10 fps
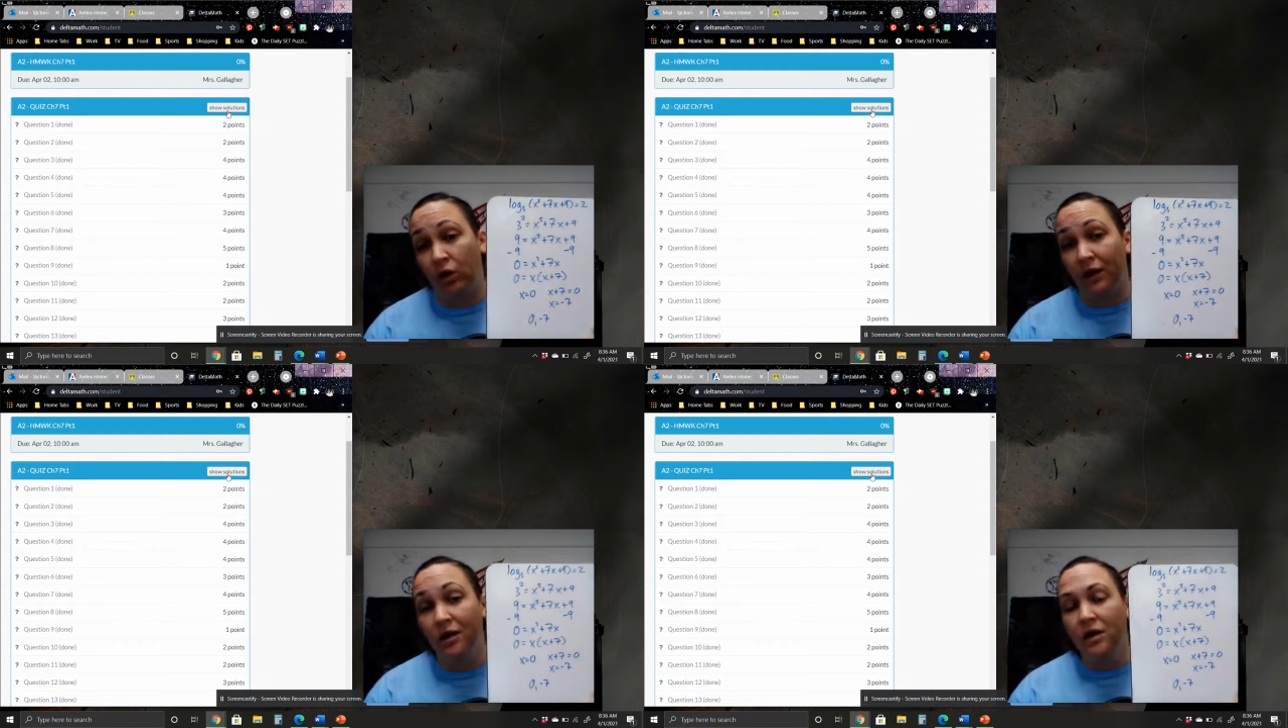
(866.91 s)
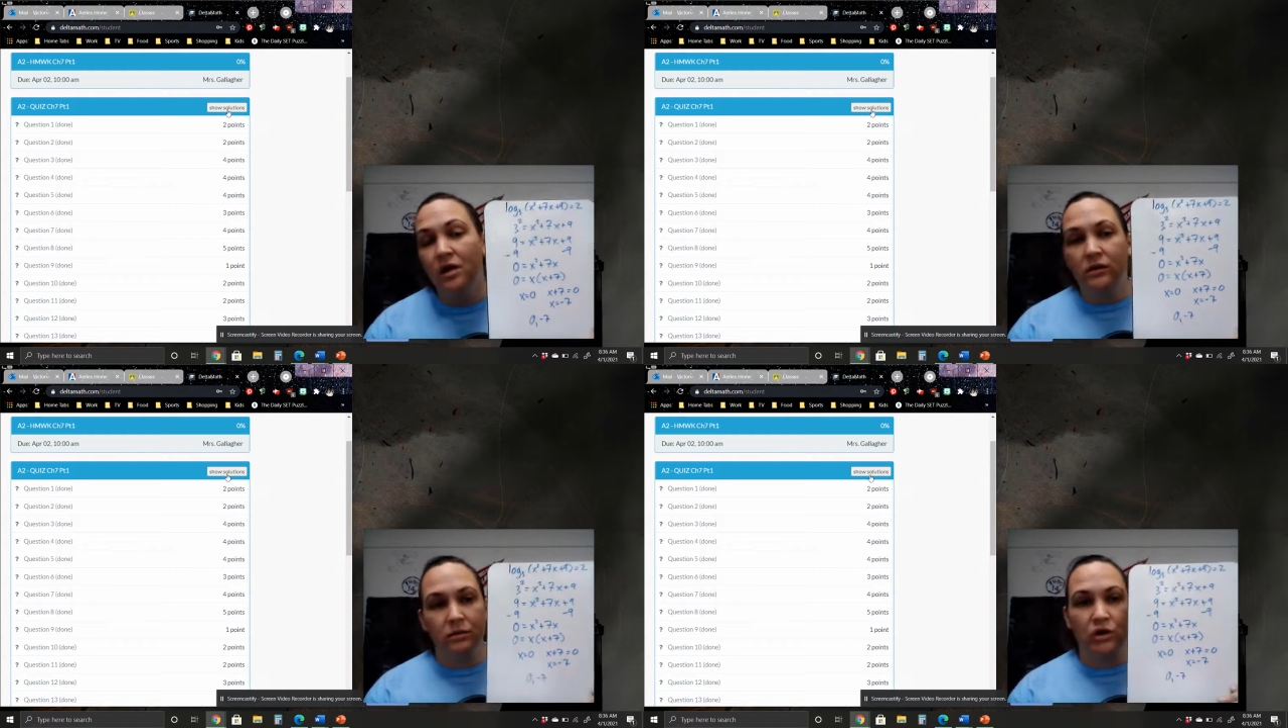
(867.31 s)
So make
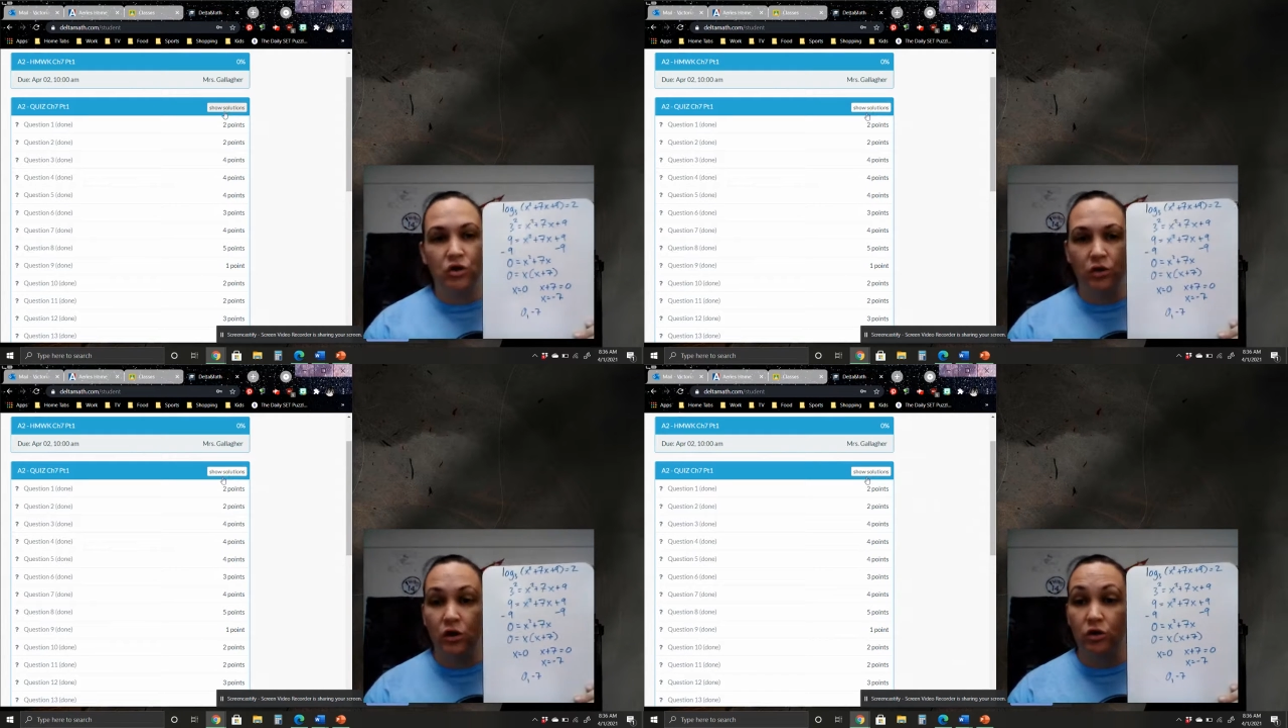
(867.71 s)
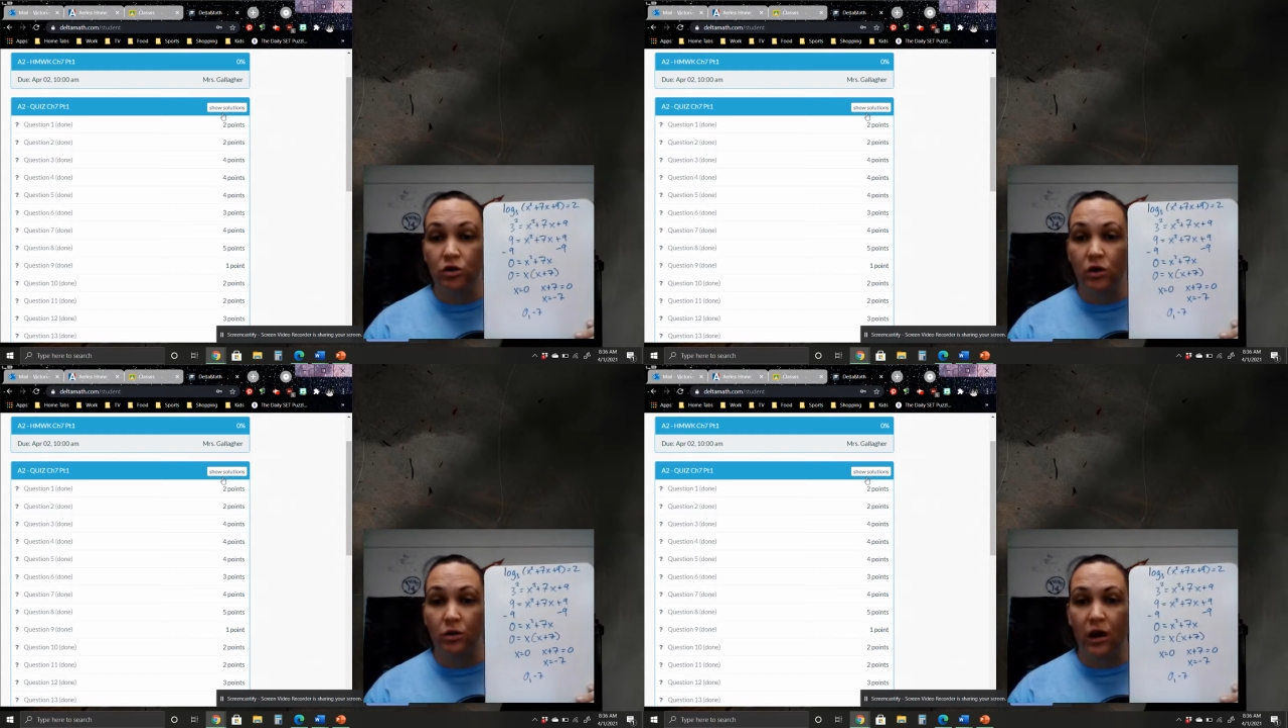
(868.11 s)
sure that
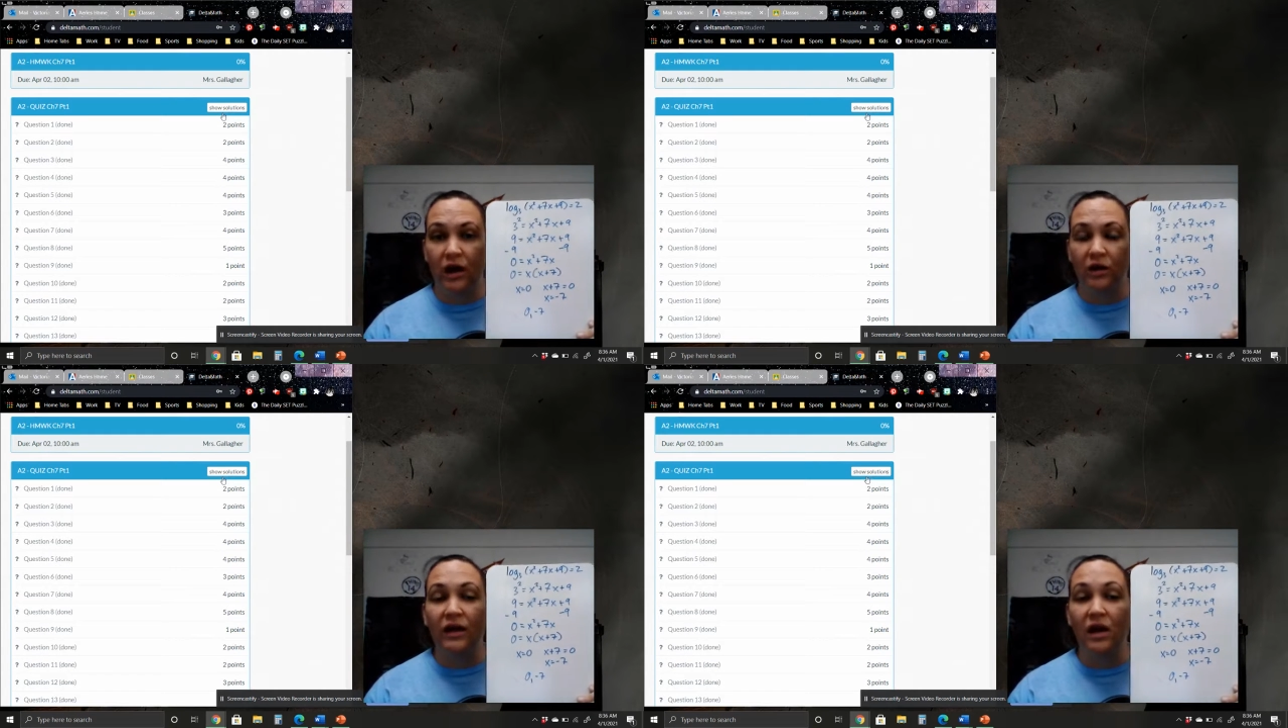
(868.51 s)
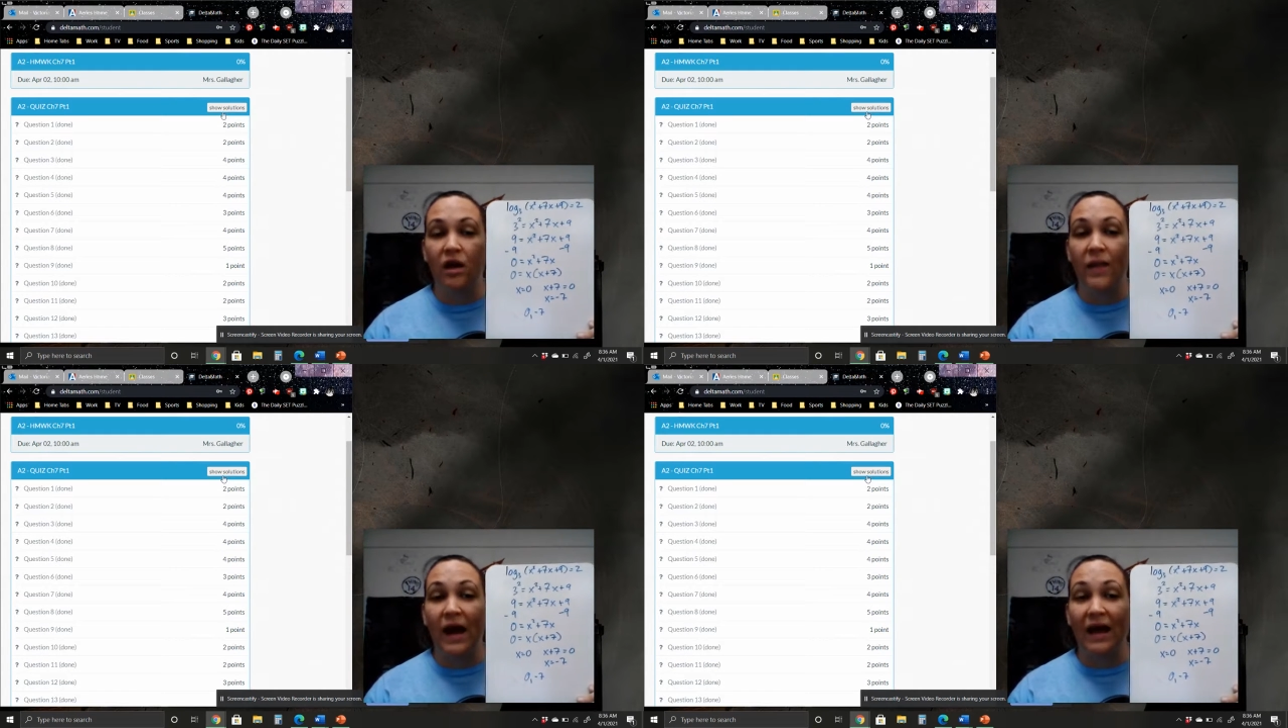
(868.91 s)
you're clicking on that
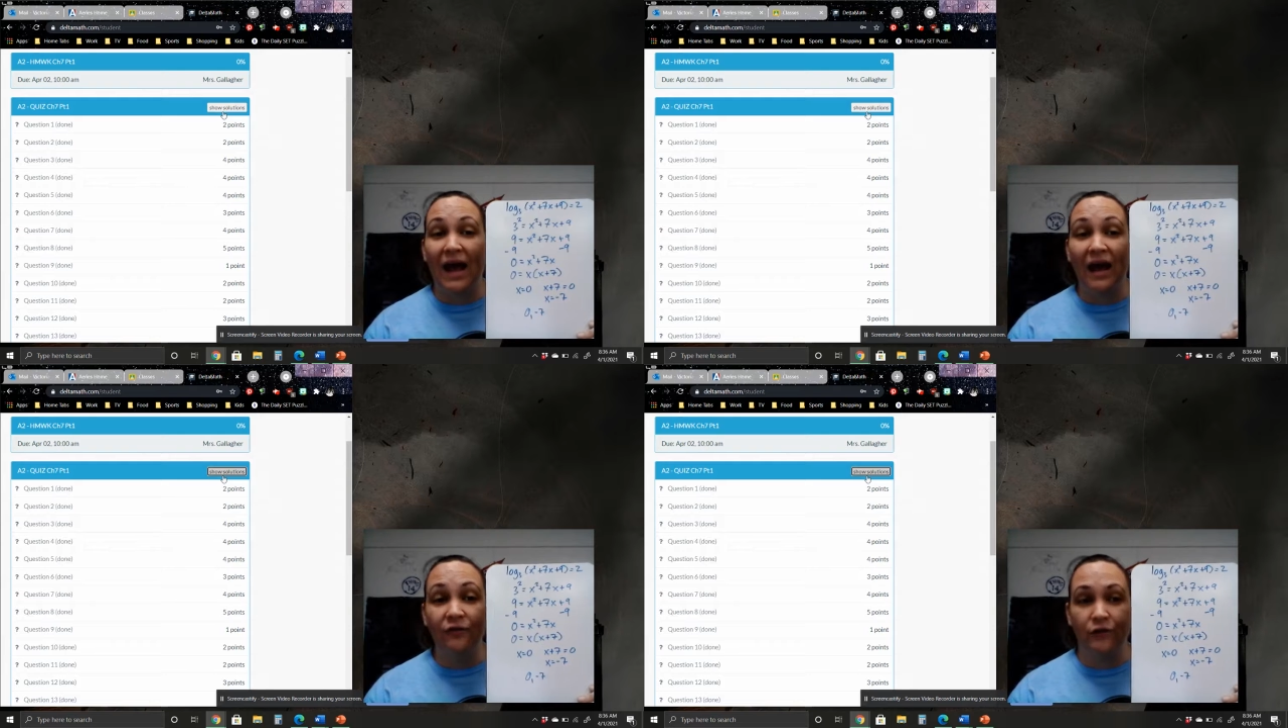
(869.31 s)
after.